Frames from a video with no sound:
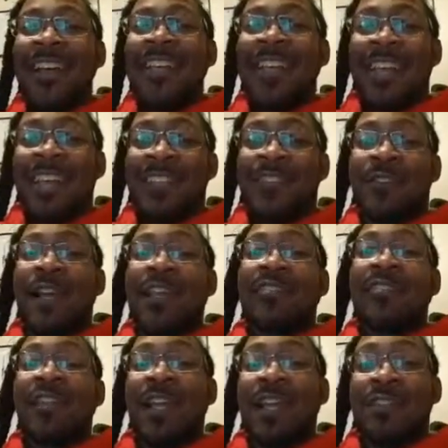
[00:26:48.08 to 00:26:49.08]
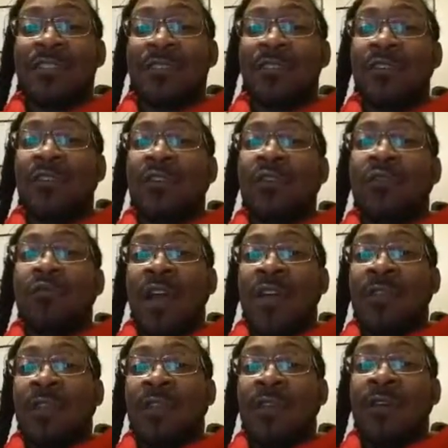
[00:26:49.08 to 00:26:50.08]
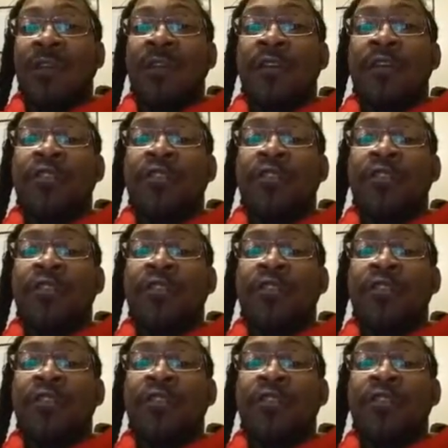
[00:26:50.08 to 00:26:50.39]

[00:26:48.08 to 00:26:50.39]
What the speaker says: Yeah, so that's the lesson right there.